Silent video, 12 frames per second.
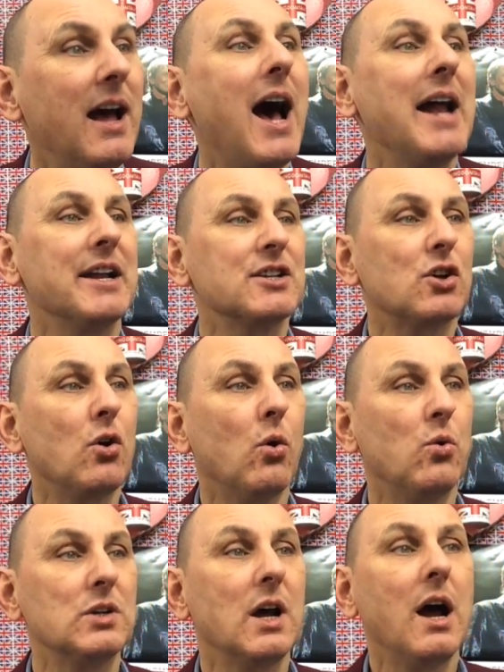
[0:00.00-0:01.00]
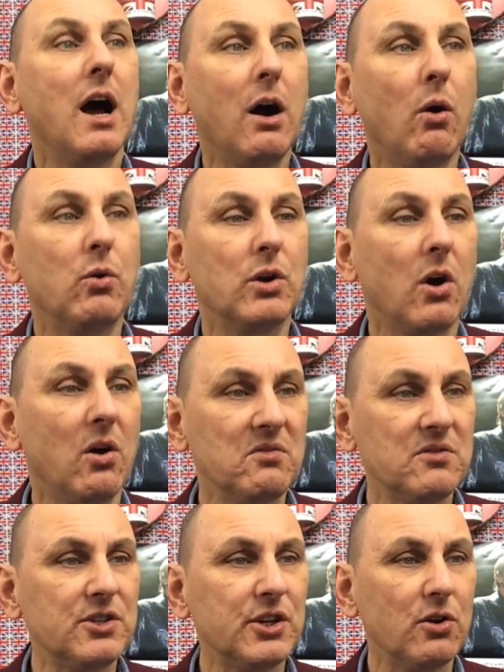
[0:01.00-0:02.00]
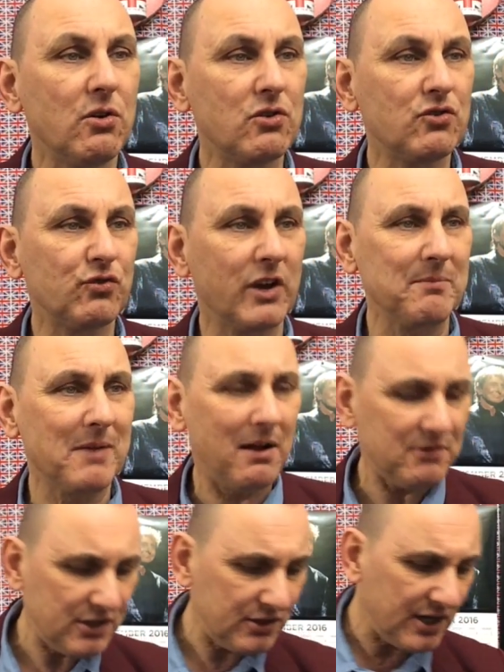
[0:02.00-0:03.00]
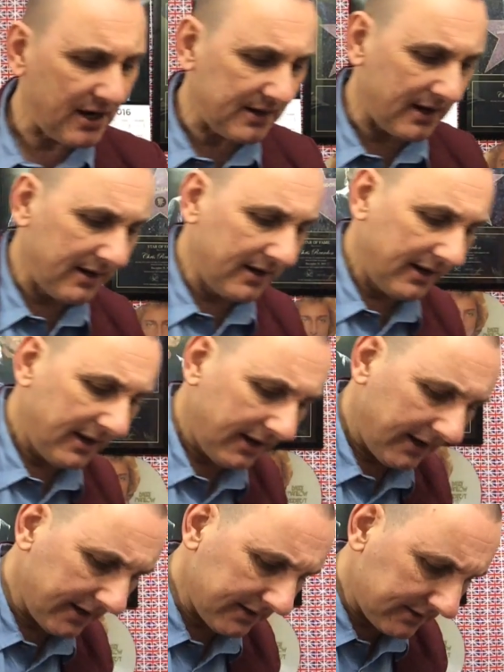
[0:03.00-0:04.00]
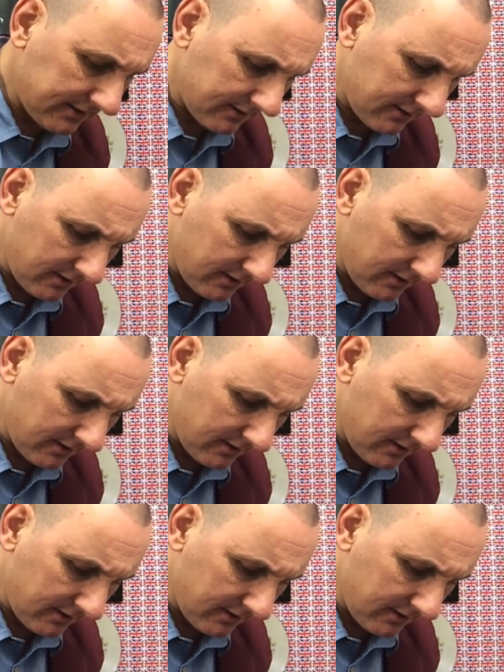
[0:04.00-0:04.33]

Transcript: and it's called "Hold On to Your Dream." I'll just show that. It's